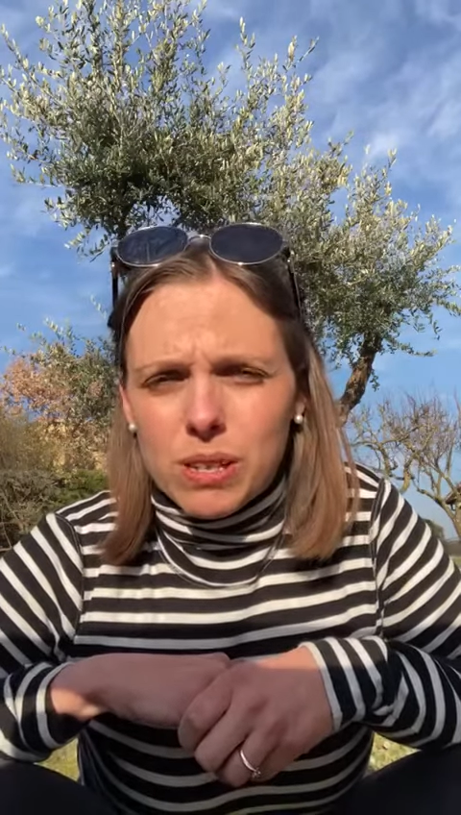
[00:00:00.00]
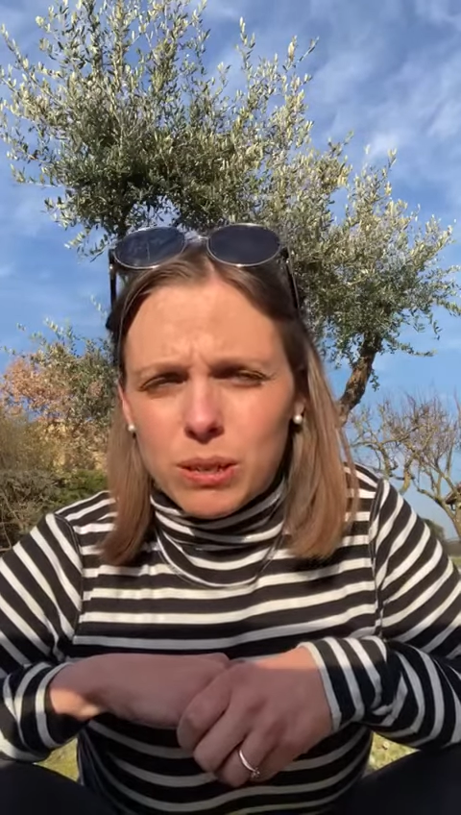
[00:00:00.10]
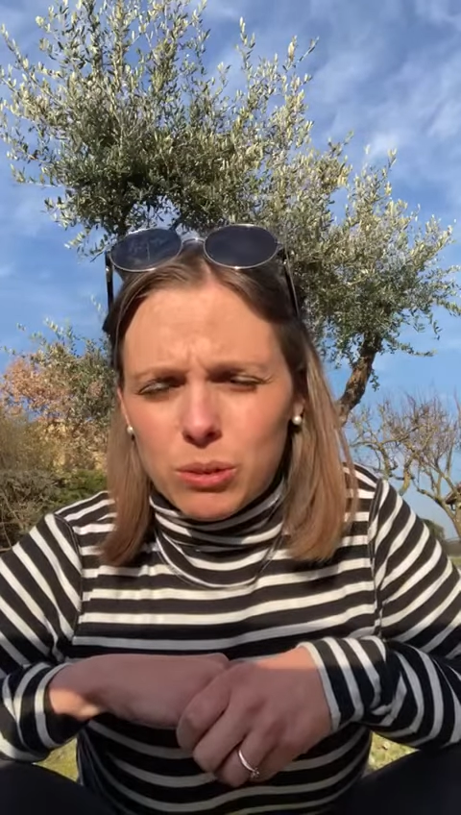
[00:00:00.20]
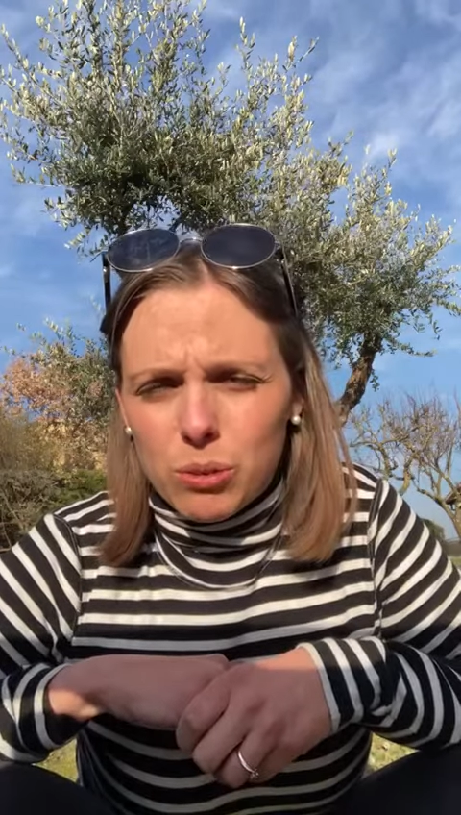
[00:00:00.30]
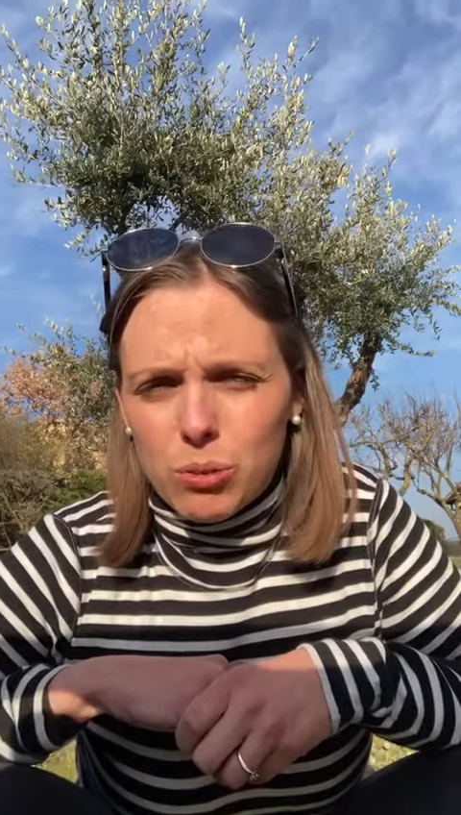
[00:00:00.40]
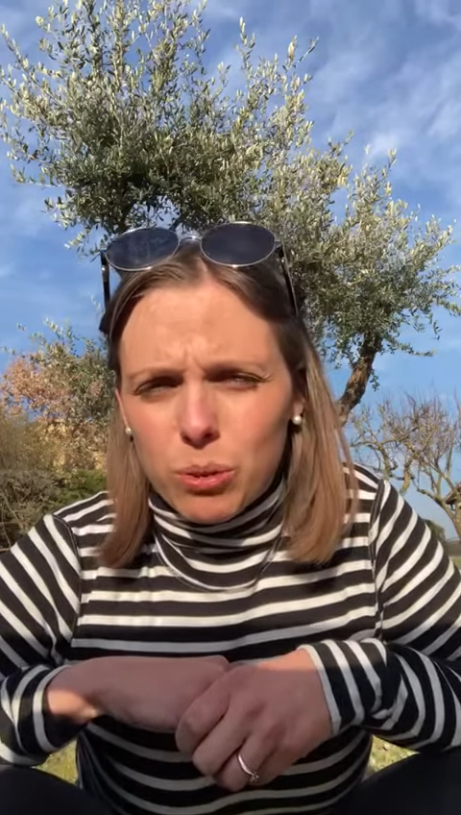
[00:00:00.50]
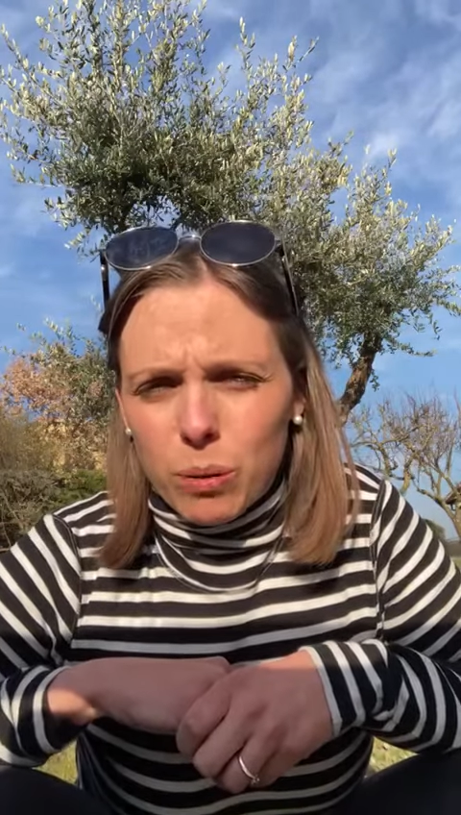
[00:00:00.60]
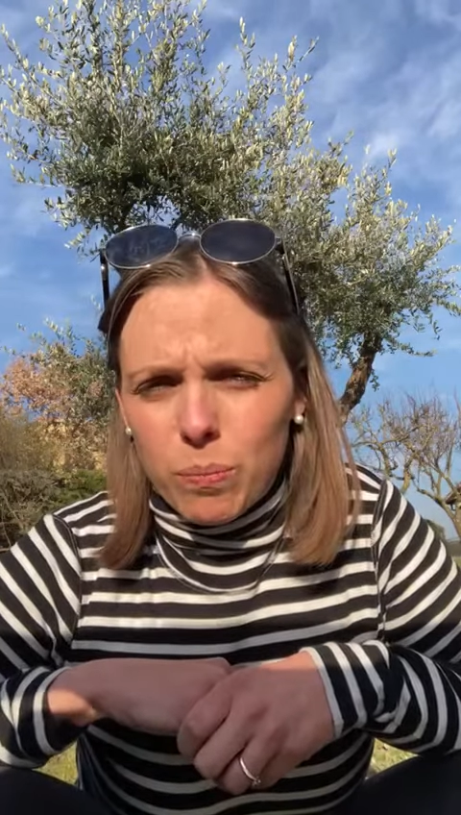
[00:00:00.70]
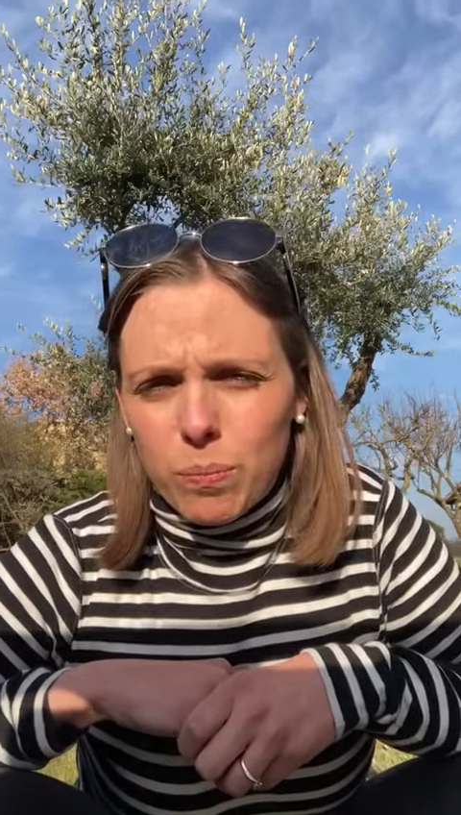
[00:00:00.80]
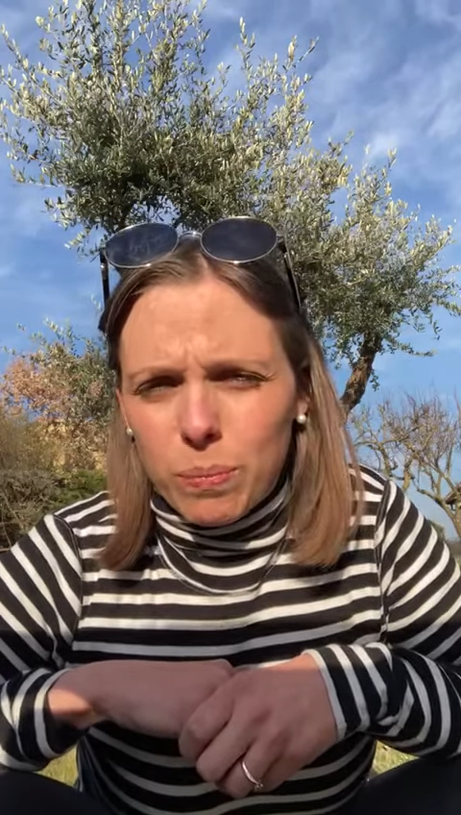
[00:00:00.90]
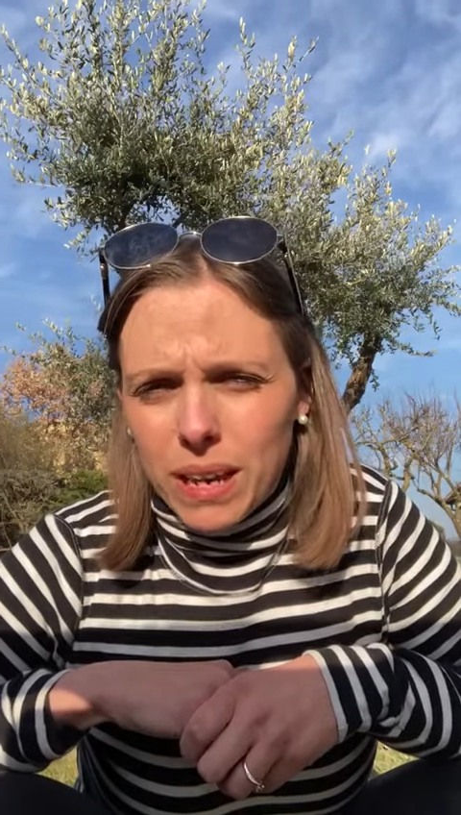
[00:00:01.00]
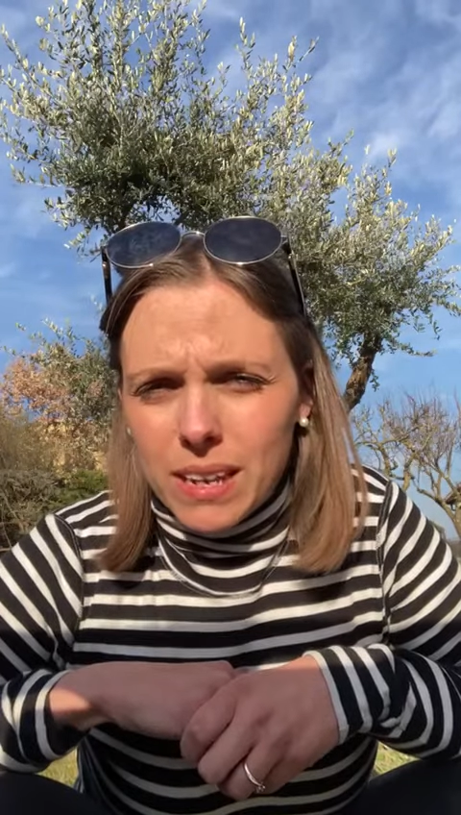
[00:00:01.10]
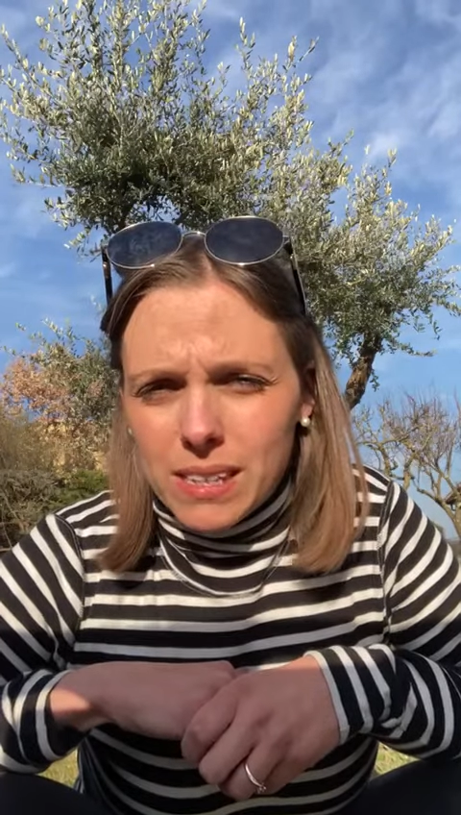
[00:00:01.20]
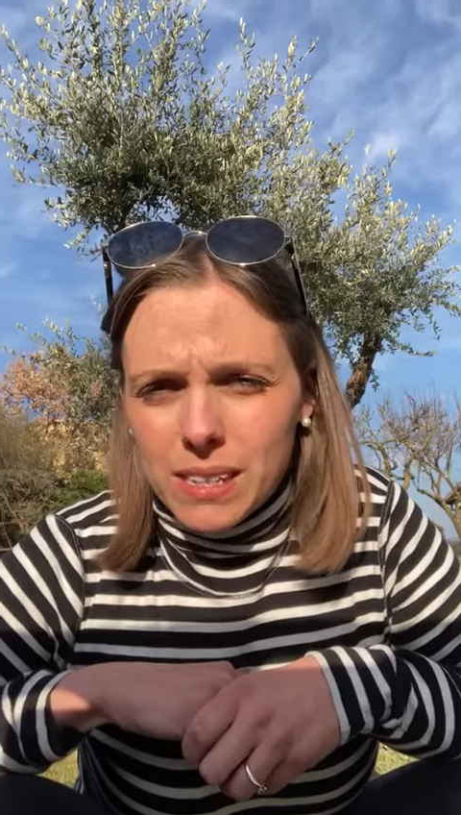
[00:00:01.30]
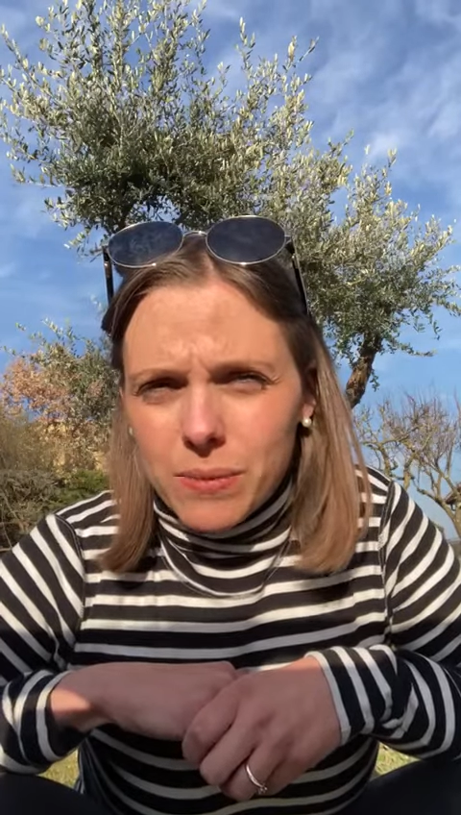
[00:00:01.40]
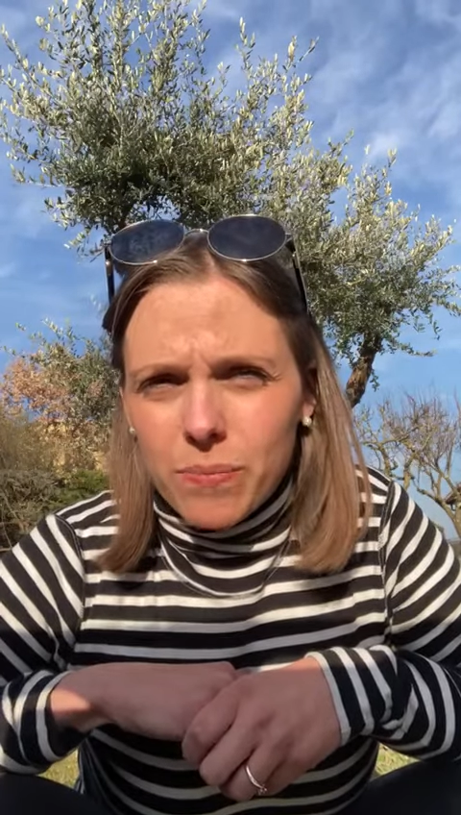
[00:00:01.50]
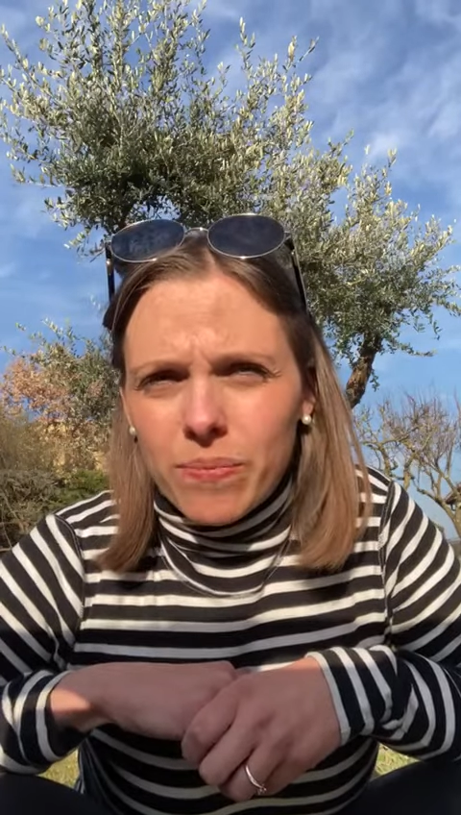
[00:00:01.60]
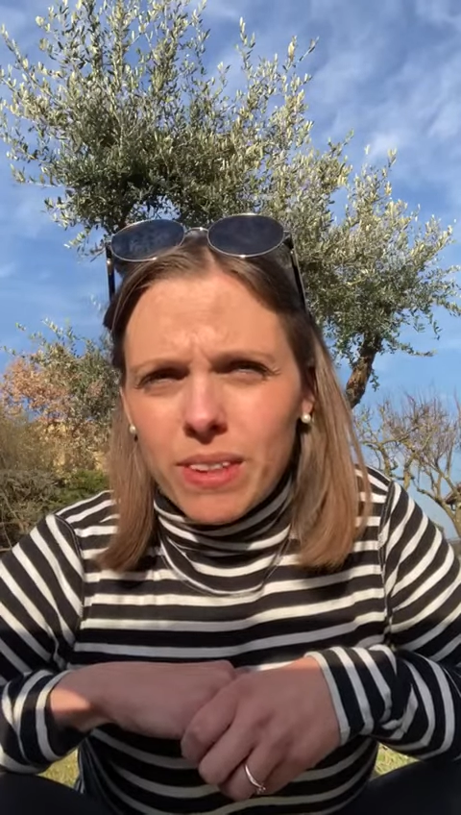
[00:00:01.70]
an unusual place.